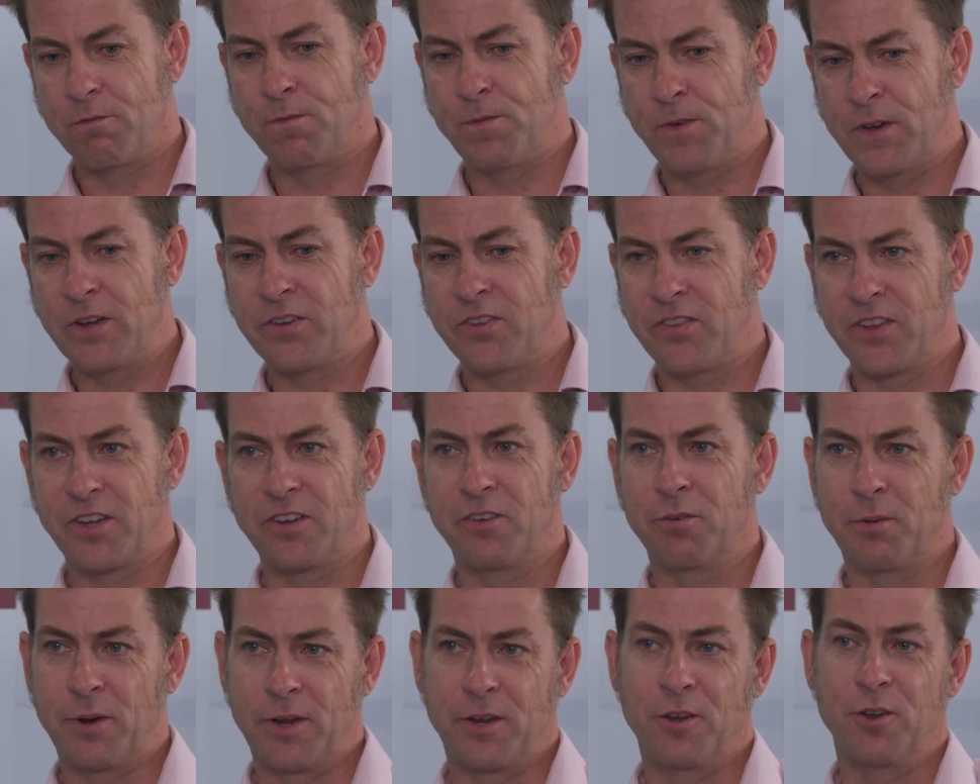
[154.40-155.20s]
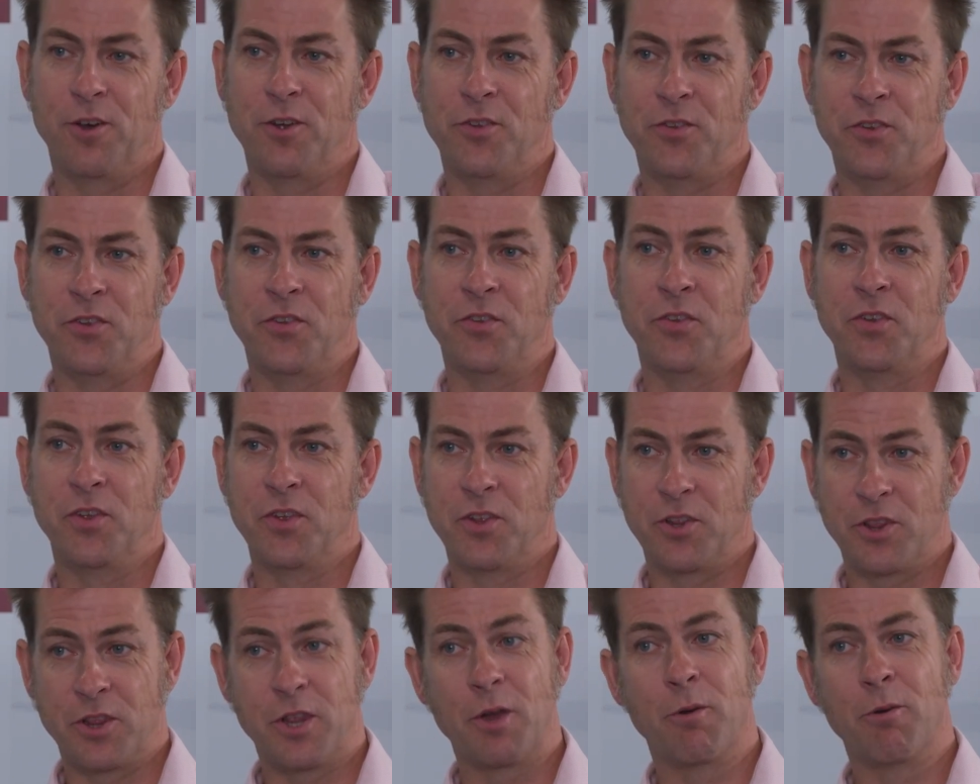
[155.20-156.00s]
first thing to recognize is
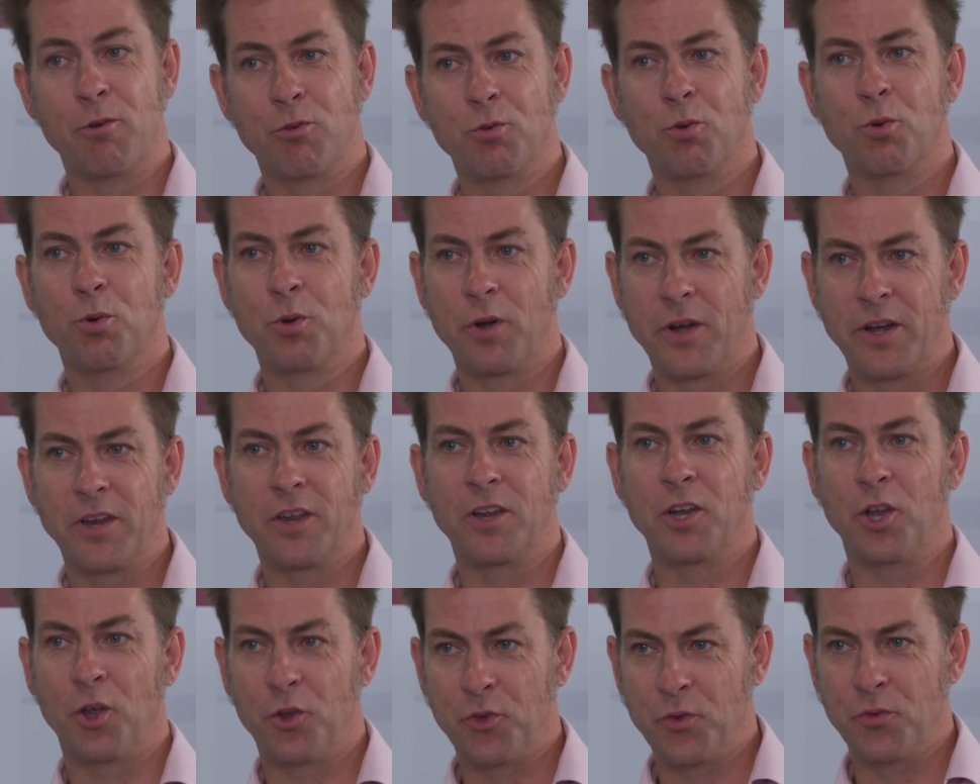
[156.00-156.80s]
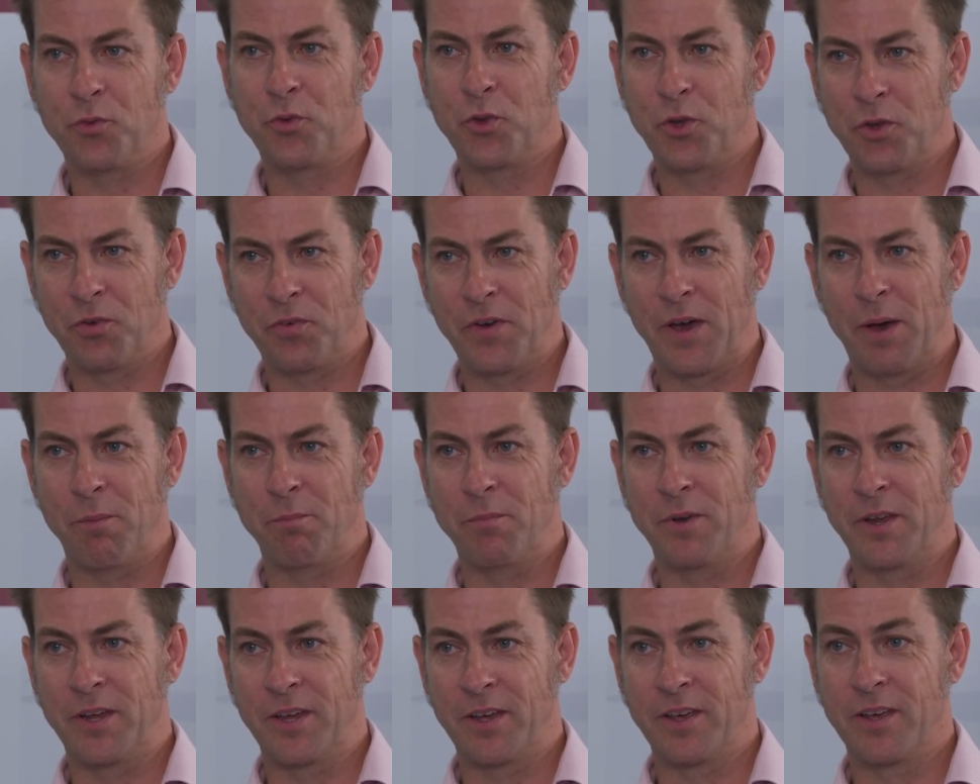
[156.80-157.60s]
there is already a lot of stuff
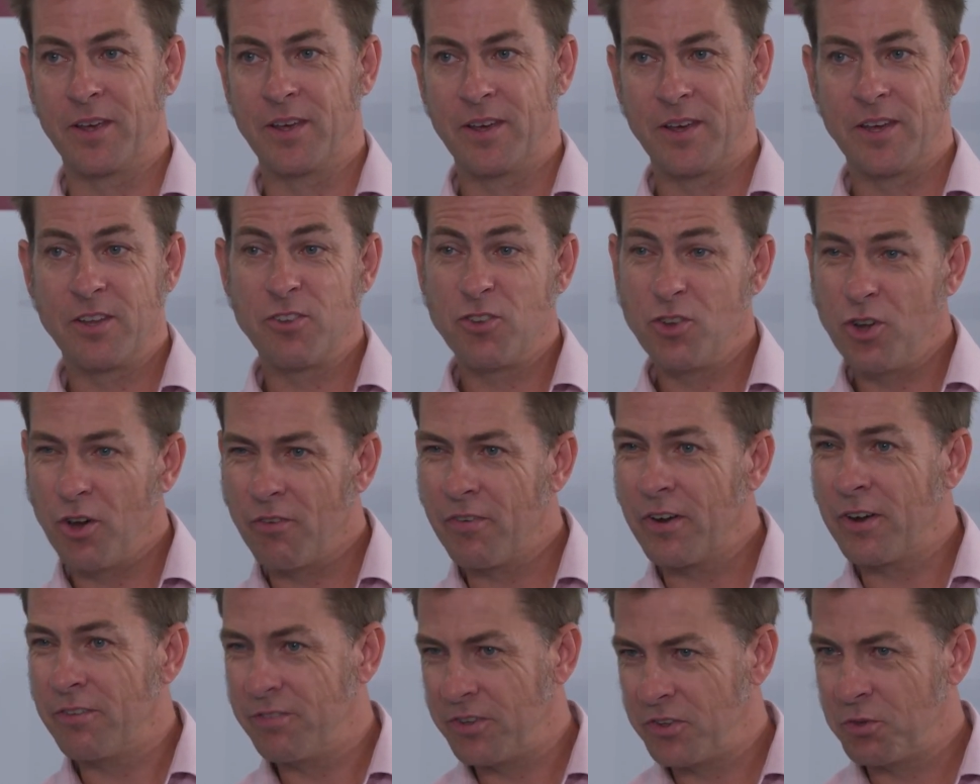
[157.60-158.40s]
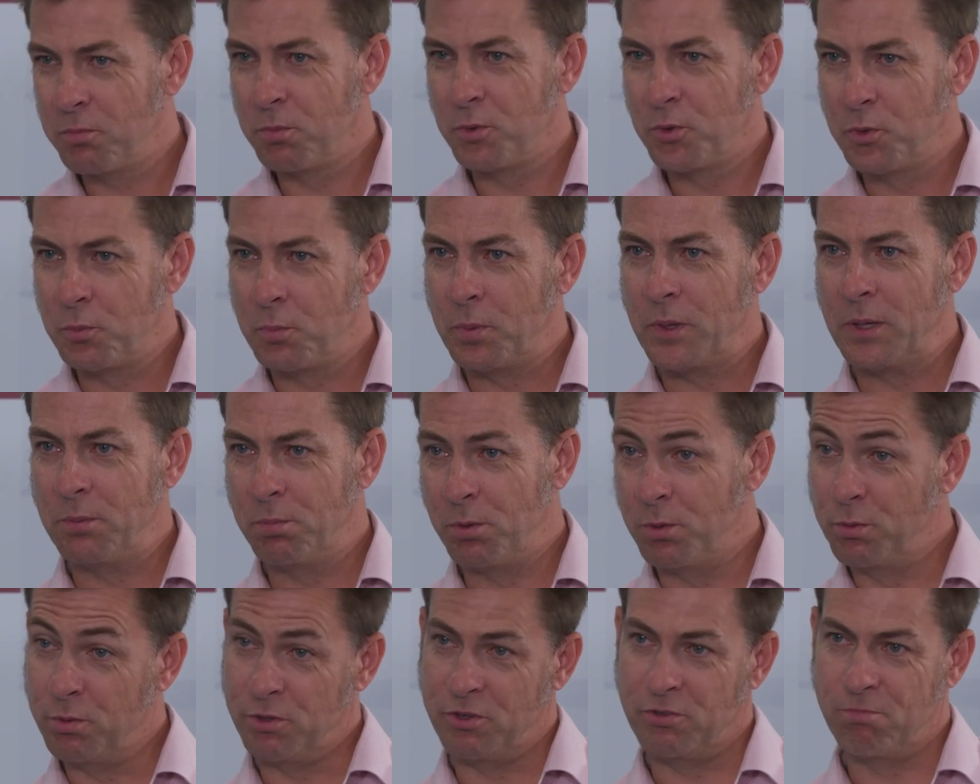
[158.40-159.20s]
happening. It's not very visible to
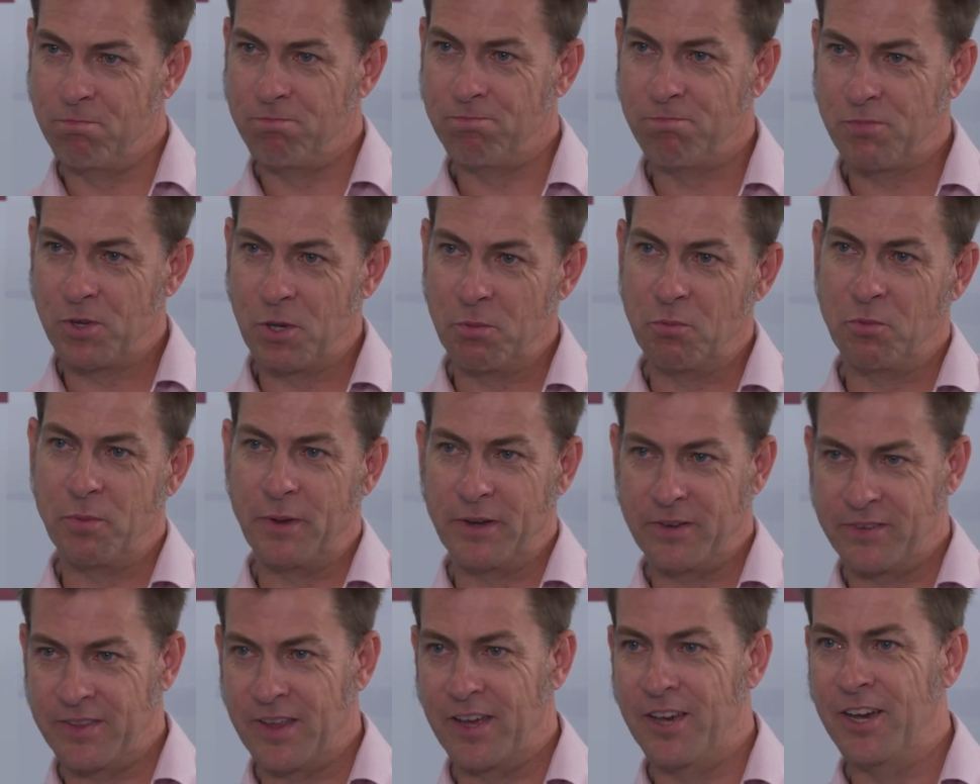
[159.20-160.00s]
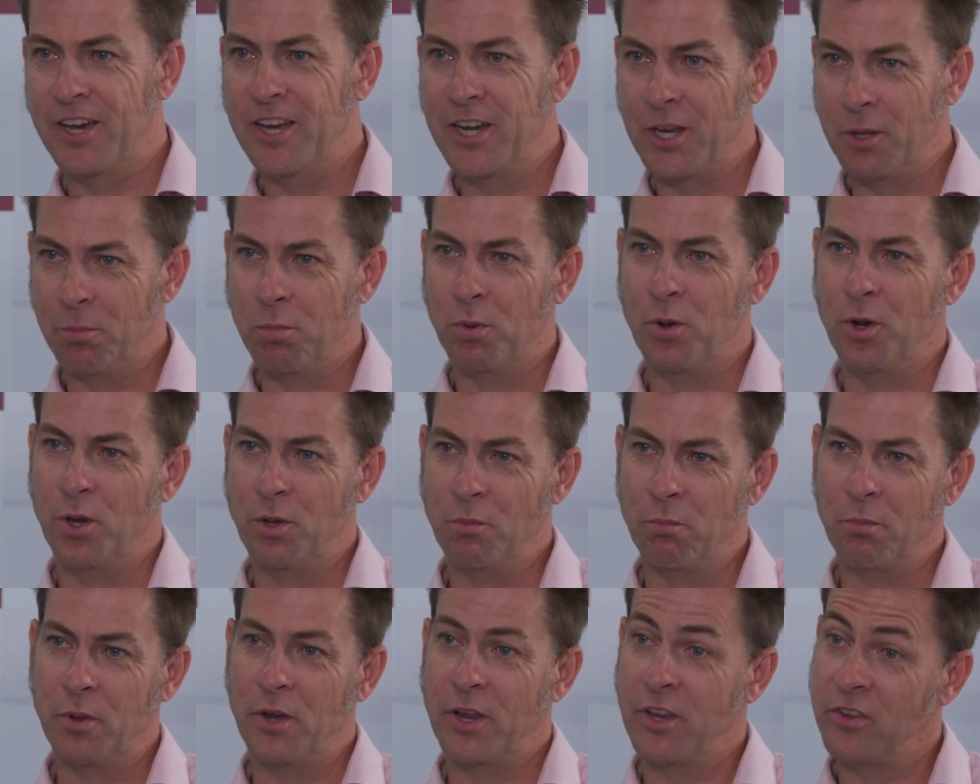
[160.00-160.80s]
people, which comes back to that earlier
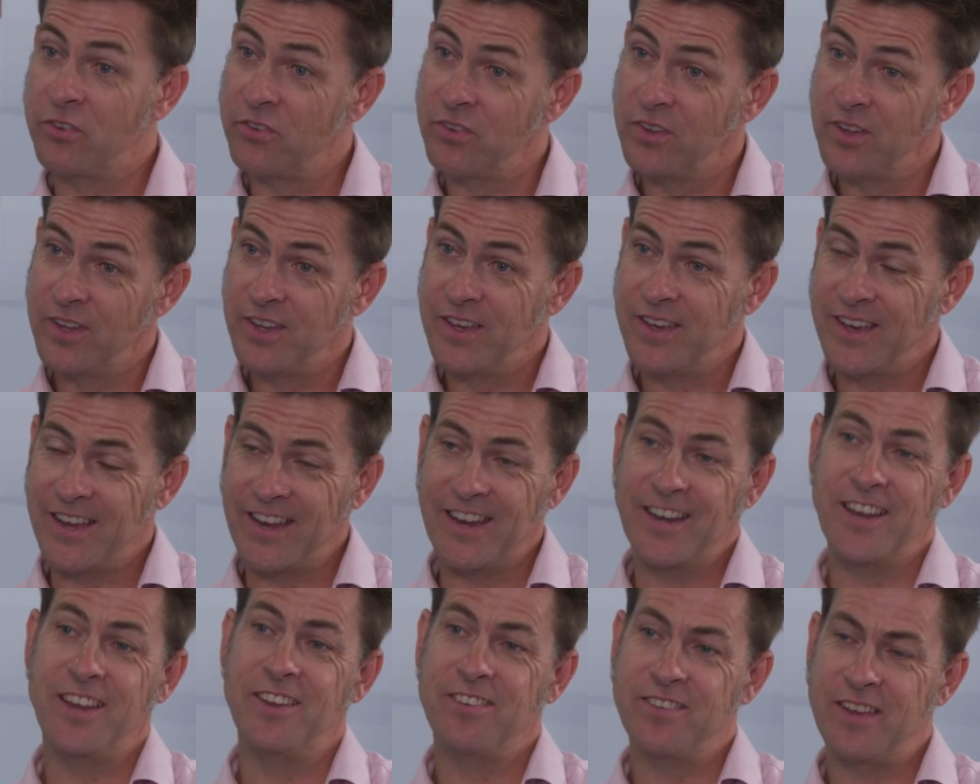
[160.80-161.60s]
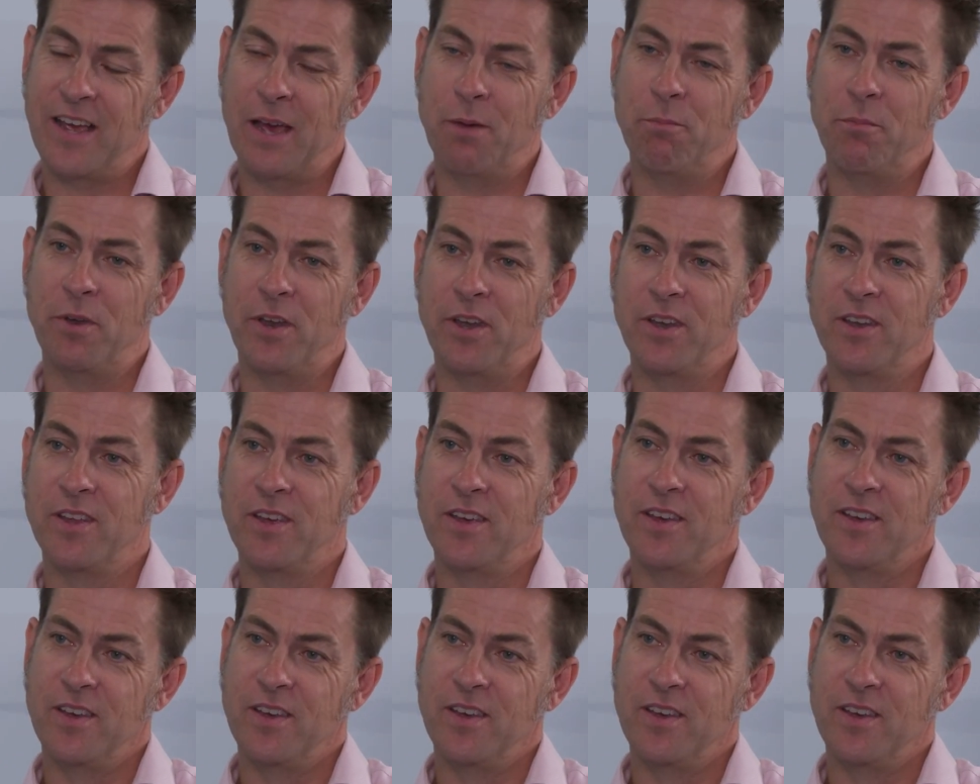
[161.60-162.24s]
point, but it's, it is happening.